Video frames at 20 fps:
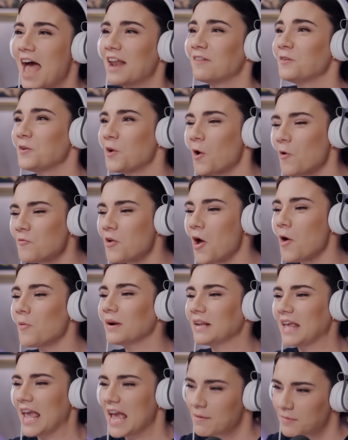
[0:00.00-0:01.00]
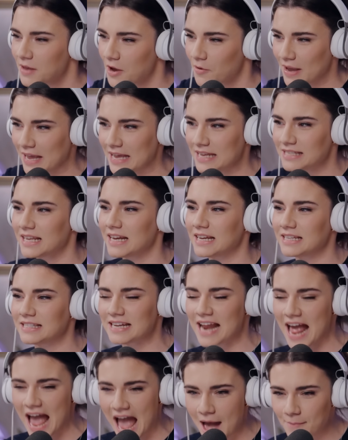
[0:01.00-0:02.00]
And if you don't know what Cameo is, it is
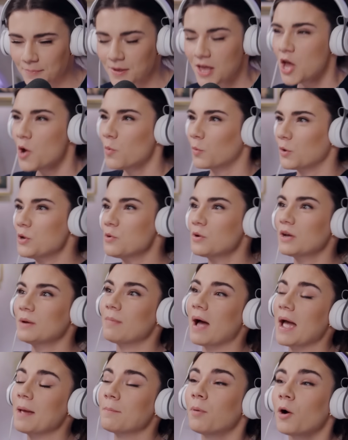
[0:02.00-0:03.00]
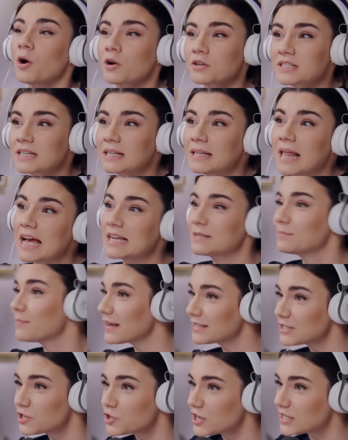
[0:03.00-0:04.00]
an app where you can buy personalized
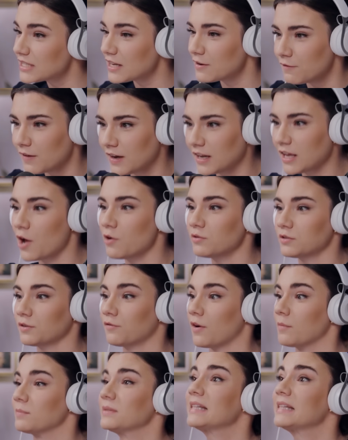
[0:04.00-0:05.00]
messages and videos from